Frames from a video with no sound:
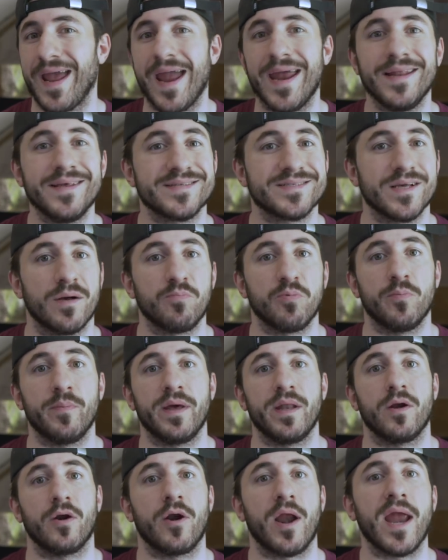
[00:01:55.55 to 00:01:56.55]
any
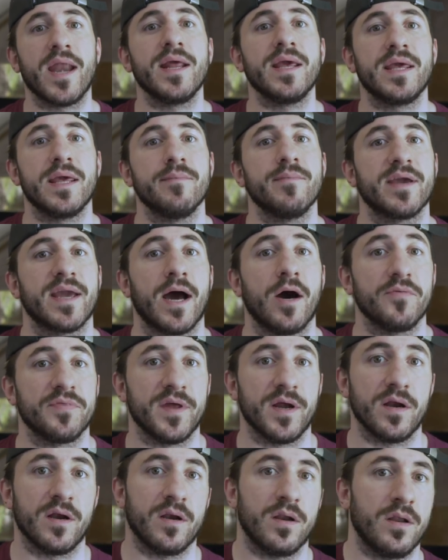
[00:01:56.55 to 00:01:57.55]
supplement or any gimmick out
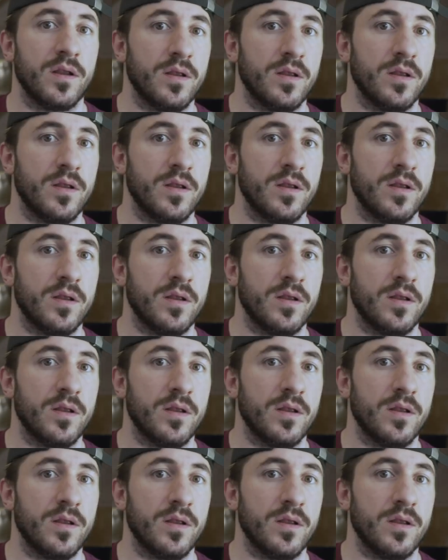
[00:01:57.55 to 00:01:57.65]
there.